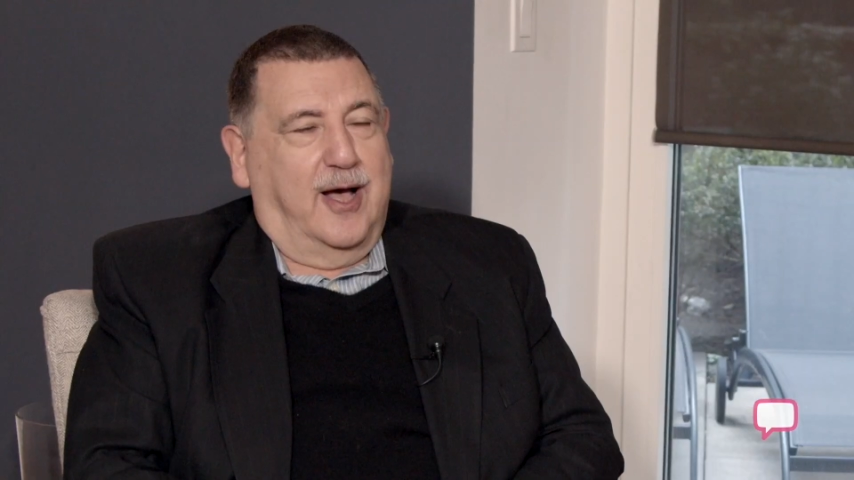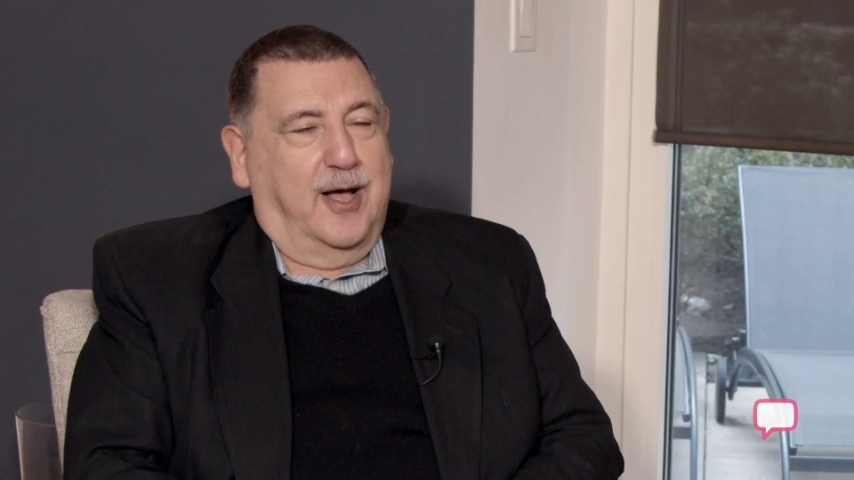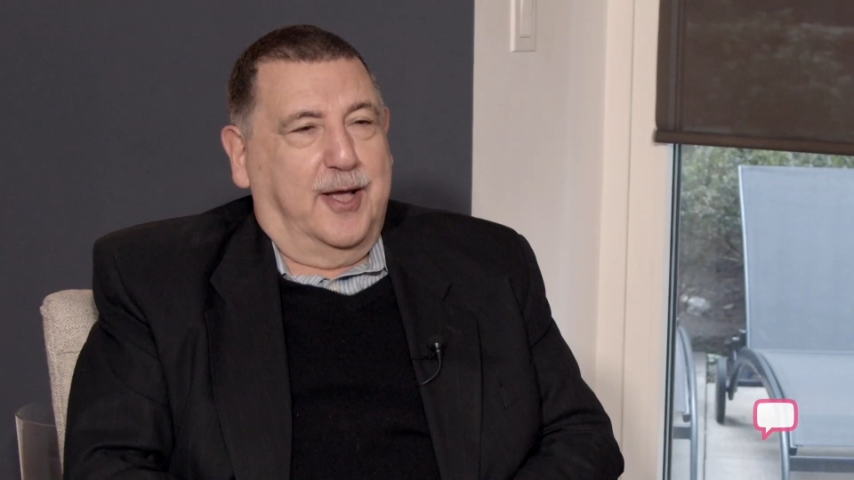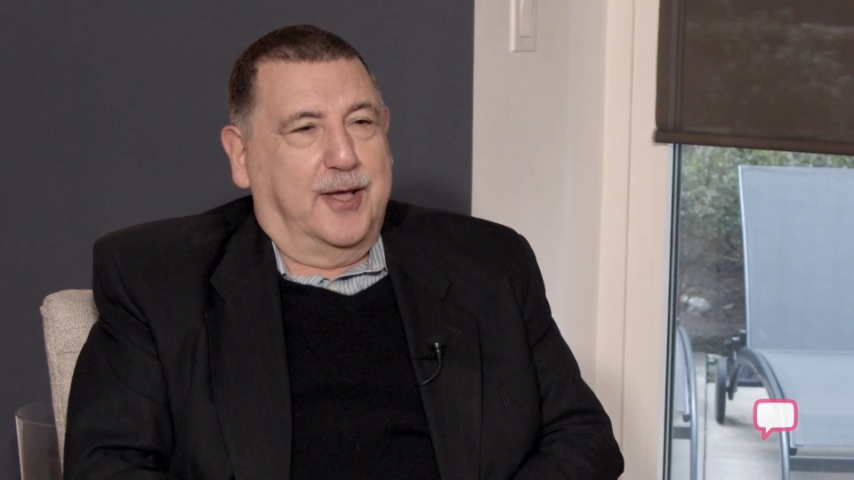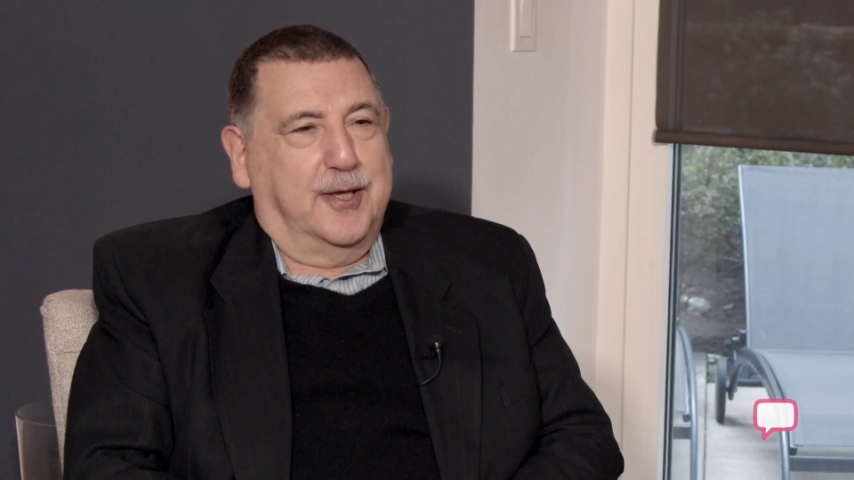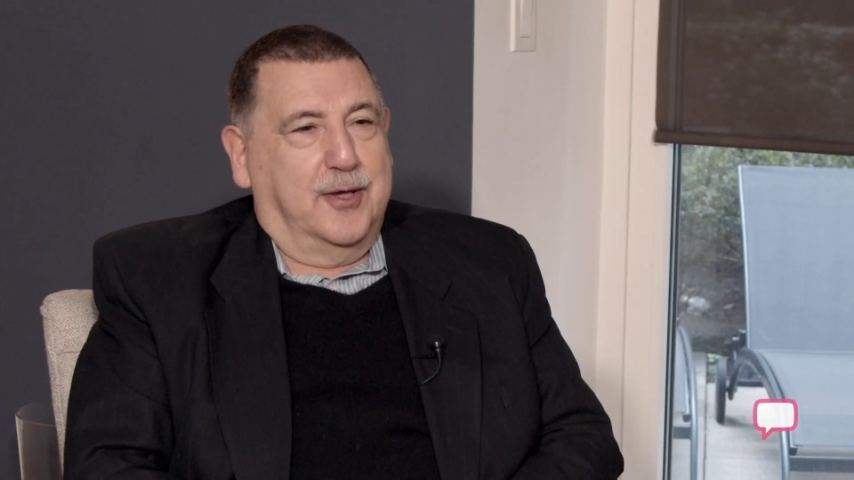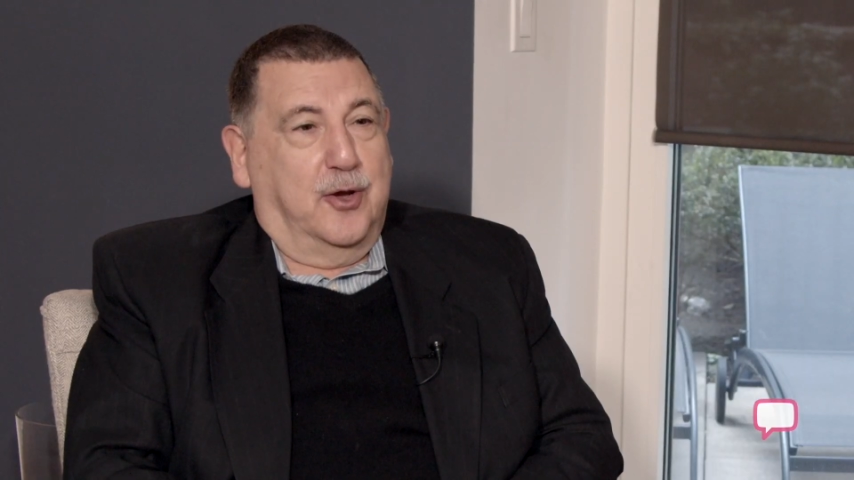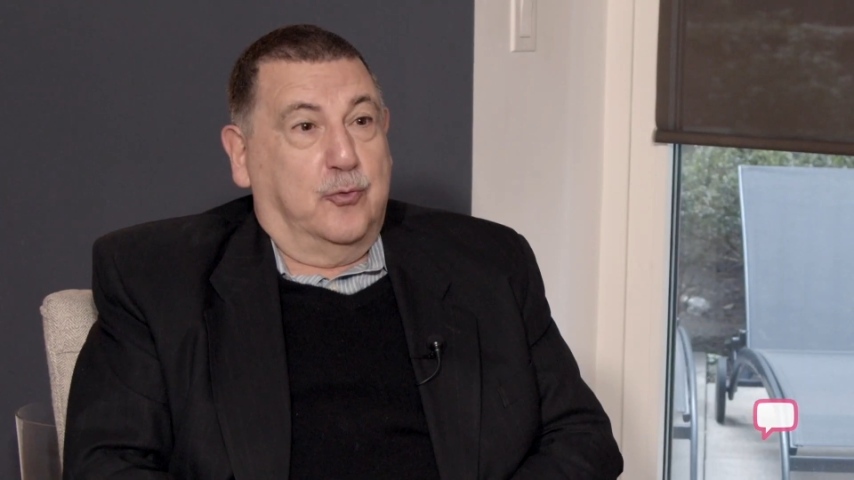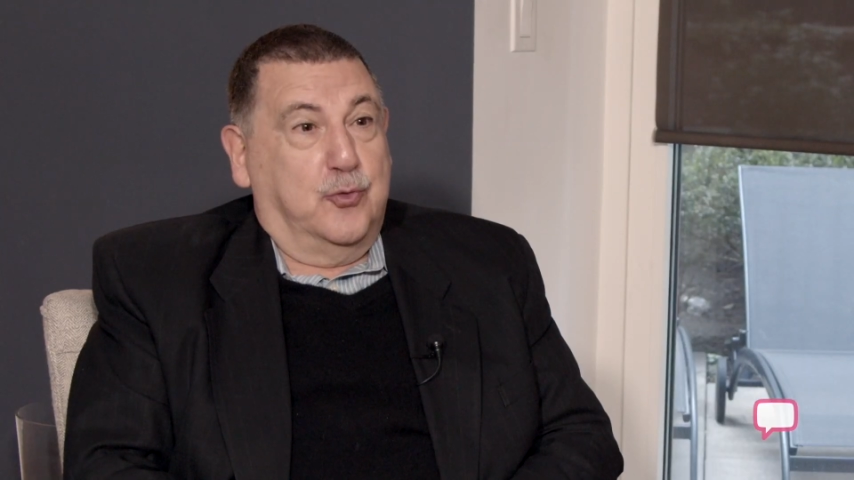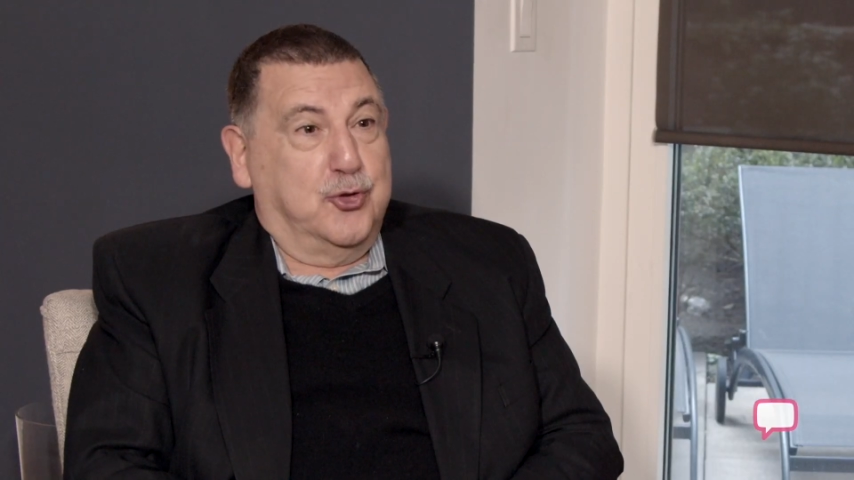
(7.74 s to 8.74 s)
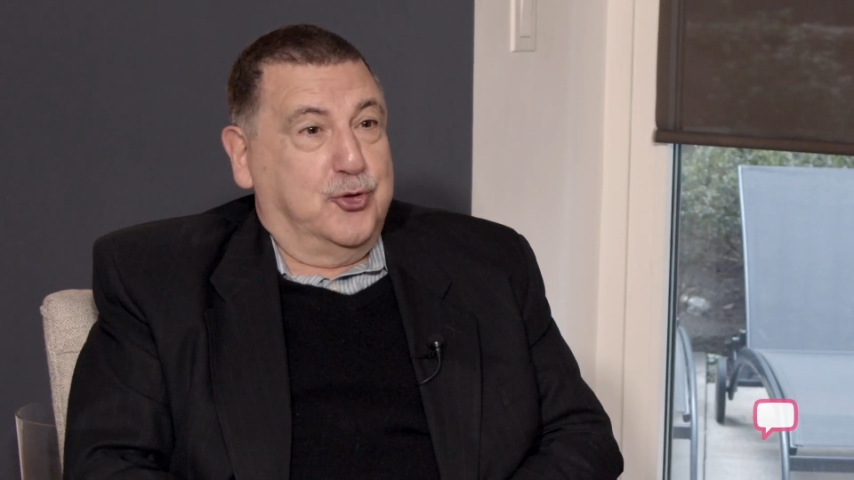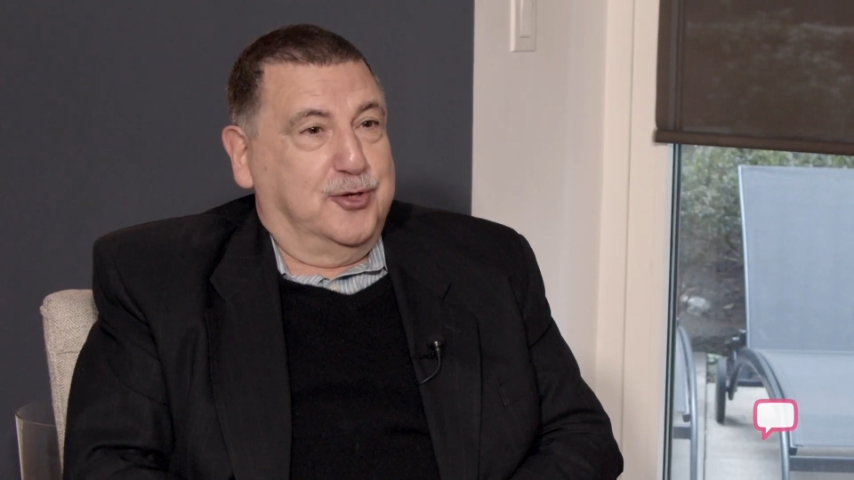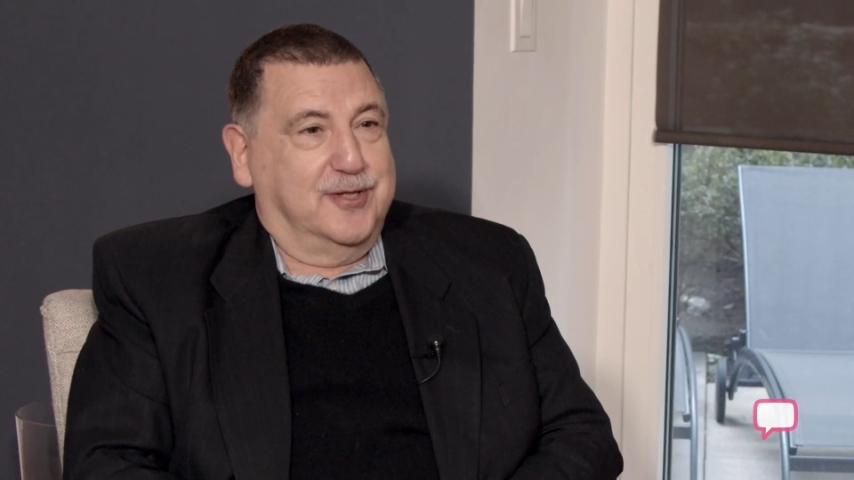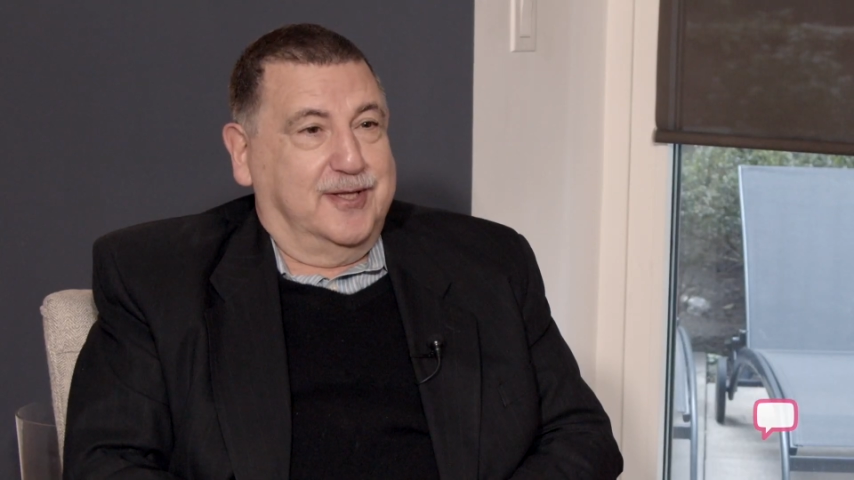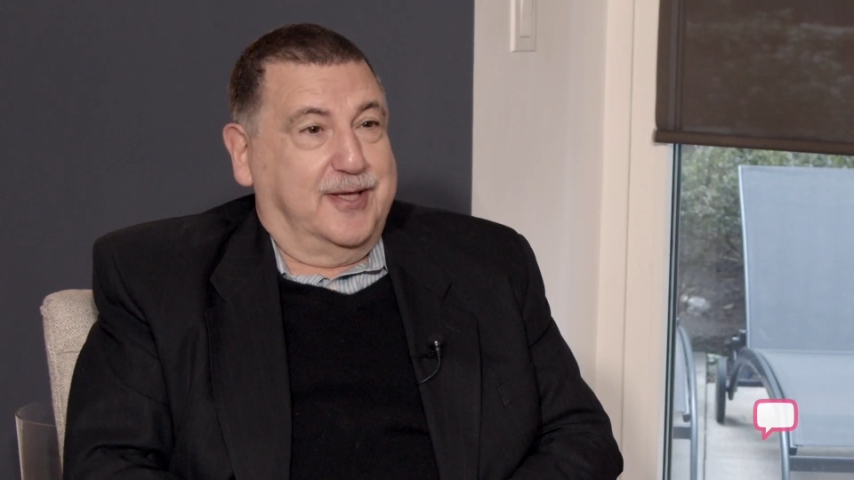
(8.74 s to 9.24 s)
I originally